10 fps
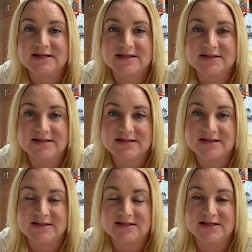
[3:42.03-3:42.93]

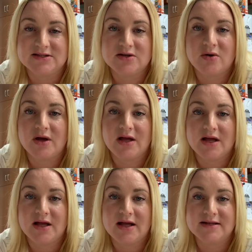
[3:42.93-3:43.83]
consistency. So
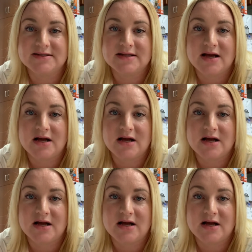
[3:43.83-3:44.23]
it's